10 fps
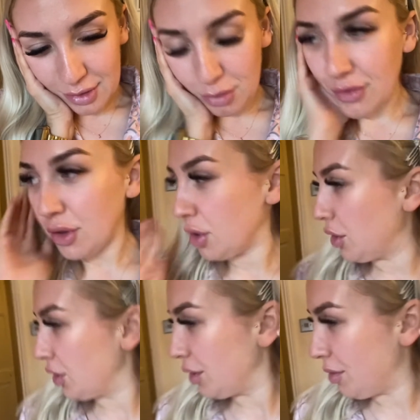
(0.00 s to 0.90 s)

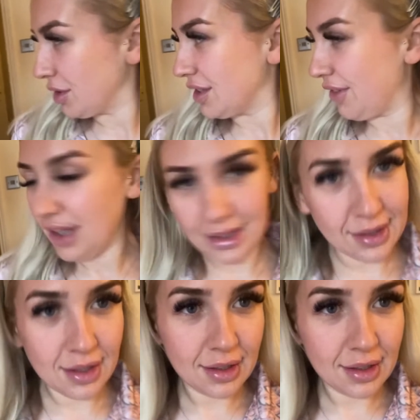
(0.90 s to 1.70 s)
for the box fizz.